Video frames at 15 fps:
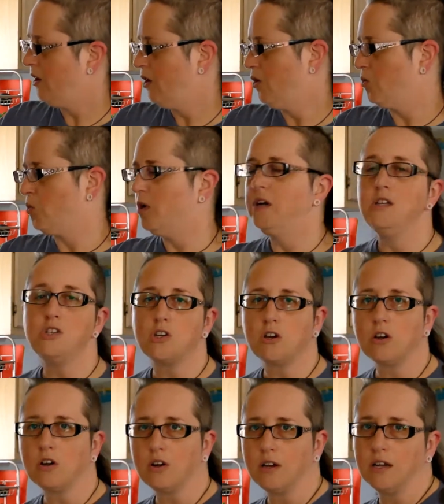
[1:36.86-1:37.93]
1
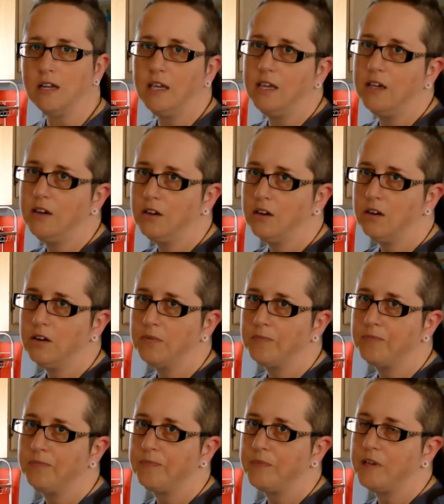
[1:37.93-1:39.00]
jar in here
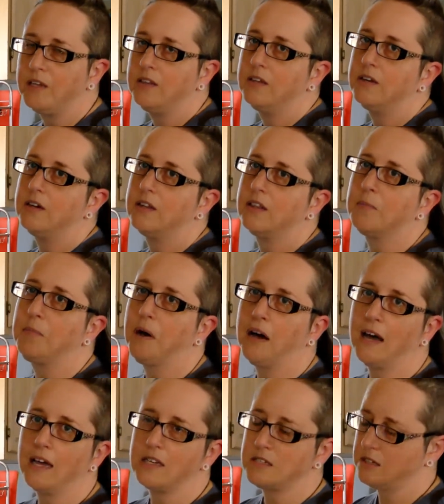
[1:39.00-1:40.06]
in the
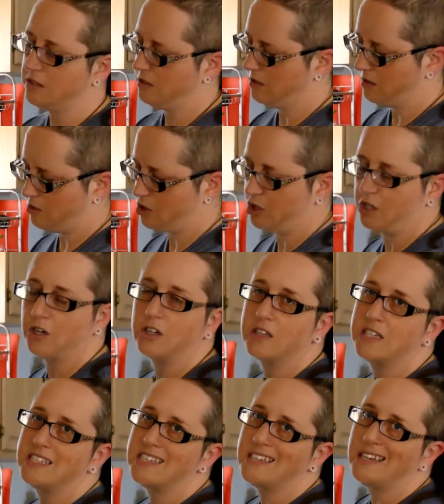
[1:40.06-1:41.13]
pot to cook the
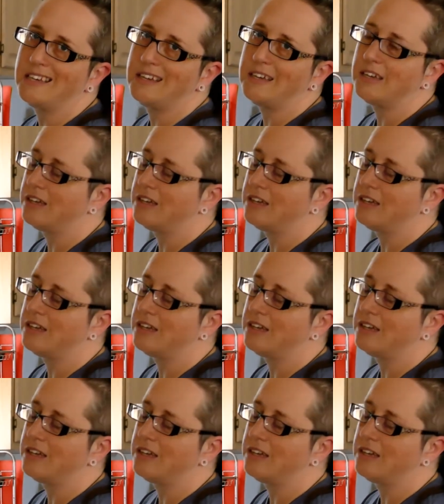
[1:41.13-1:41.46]
tea,